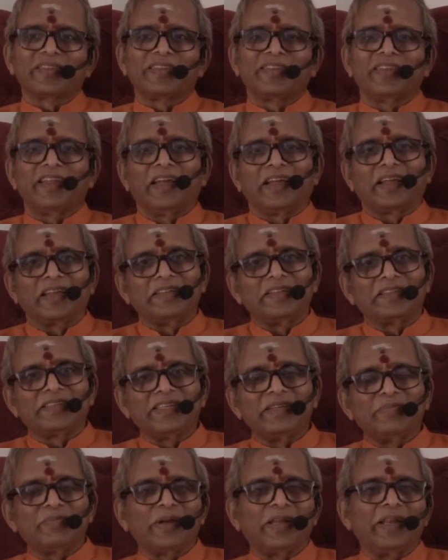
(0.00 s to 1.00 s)
I can
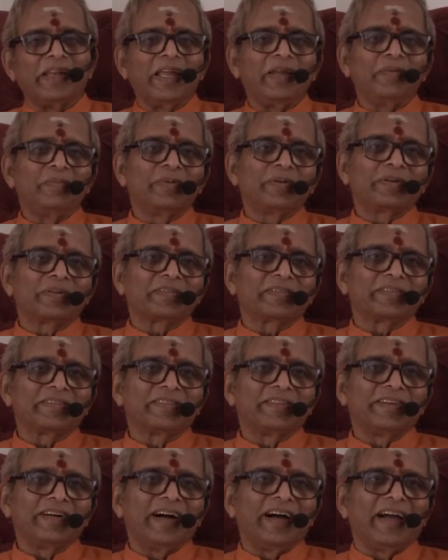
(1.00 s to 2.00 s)
see my neighbor,
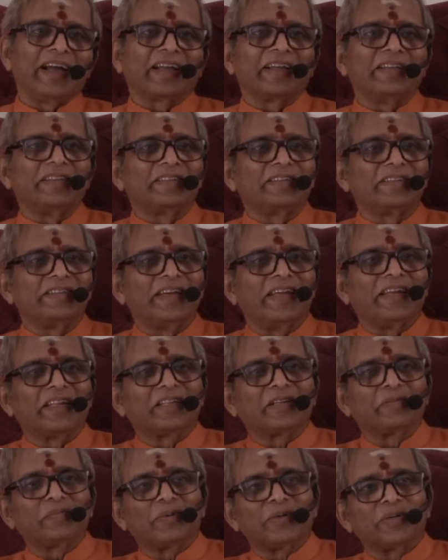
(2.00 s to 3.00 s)
I can see
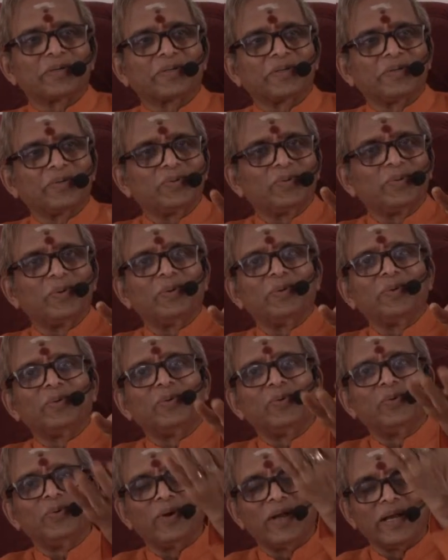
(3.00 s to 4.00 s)
another person
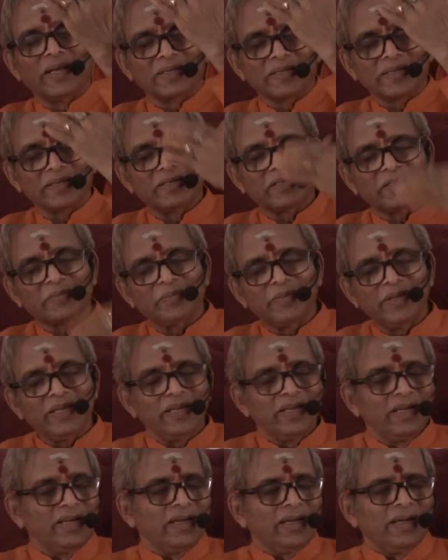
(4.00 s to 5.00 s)
who has hurt me.
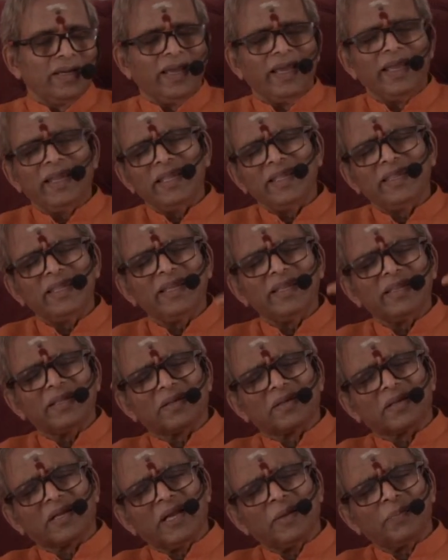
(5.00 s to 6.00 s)
Anything that
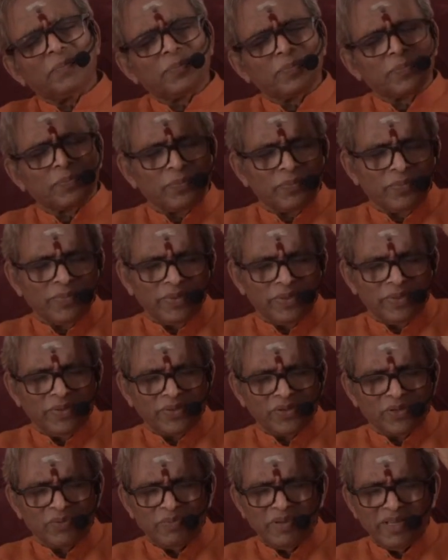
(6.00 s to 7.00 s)
come
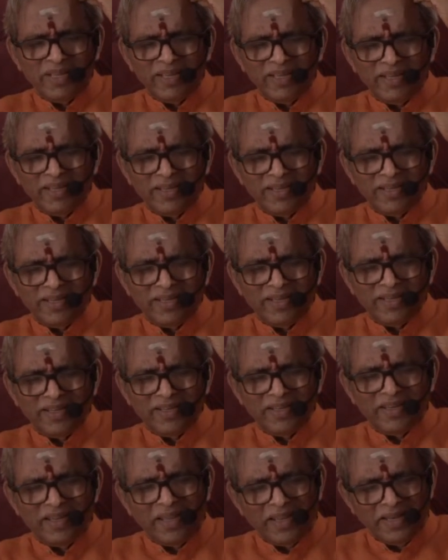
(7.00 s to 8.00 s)
to me,
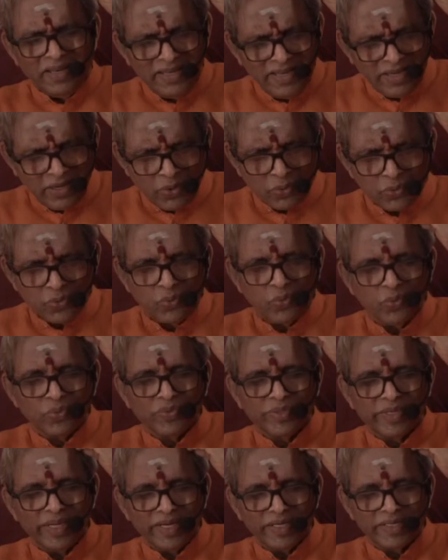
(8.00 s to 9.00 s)
any
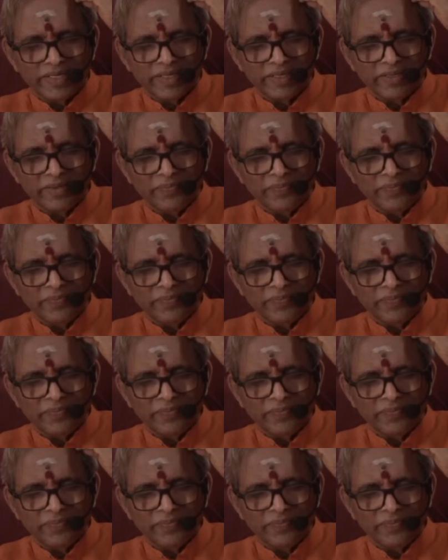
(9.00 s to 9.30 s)
association,